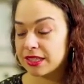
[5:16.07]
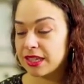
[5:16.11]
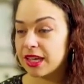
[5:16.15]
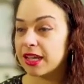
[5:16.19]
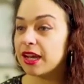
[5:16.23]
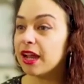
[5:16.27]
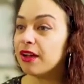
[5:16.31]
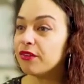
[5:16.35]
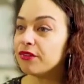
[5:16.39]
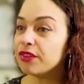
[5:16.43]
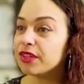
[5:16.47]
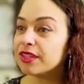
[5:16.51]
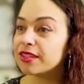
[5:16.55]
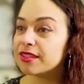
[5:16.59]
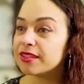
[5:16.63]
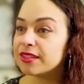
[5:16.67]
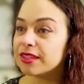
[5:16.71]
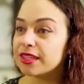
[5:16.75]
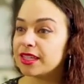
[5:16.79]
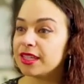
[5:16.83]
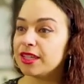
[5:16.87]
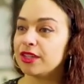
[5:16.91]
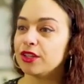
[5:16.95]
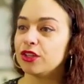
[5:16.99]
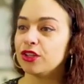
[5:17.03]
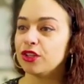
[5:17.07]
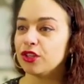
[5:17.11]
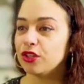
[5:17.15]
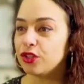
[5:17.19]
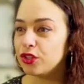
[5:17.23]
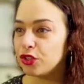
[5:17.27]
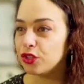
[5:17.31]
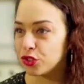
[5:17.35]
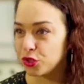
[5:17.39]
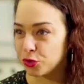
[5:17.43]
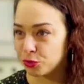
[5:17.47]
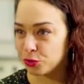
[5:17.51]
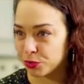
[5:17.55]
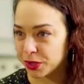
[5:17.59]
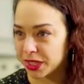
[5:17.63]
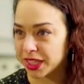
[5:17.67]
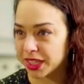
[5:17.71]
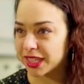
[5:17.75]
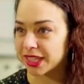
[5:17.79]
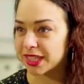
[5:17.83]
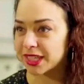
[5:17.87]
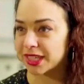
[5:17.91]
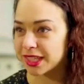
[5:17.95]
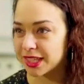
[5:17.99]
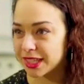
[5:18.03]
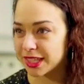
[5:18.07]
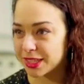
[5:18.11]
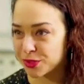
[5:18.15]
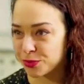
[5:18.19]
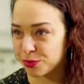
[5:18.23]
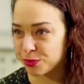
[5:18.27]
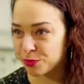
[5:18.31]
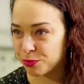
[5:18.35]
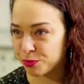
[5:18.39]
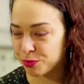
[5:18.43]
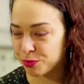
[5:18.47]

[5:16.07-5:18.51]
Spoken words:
And obviously, you blink, that's